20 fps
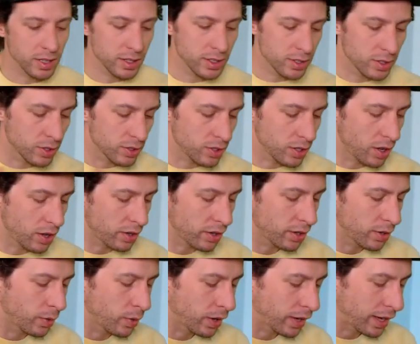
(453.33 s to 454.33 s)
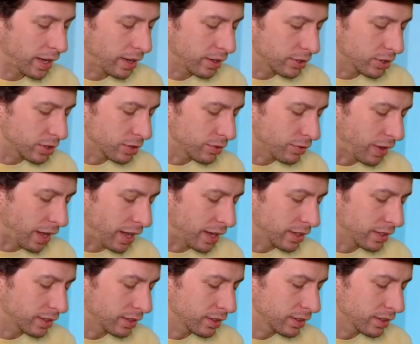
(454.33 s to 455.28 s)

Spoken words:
So it's all going to work out just fine.